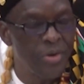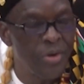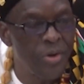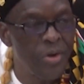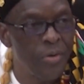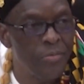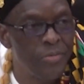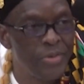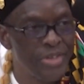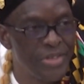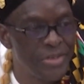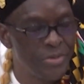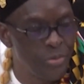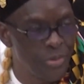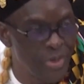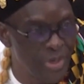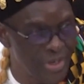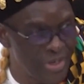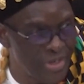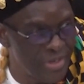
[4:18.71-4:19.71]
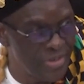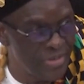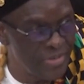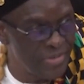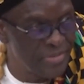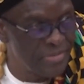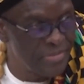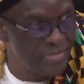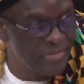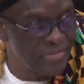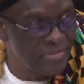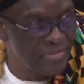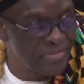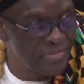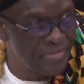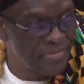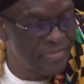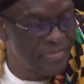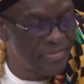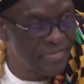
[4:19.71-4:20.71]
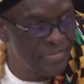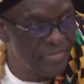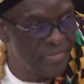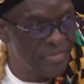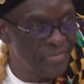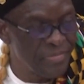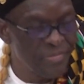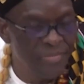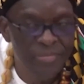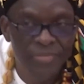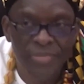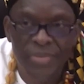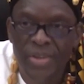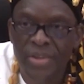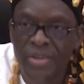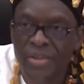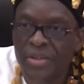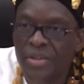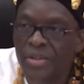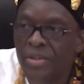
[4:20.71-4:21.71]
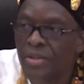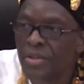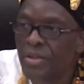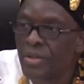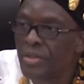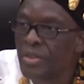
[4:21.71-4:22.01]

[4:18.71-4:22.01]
of this week. Thank you.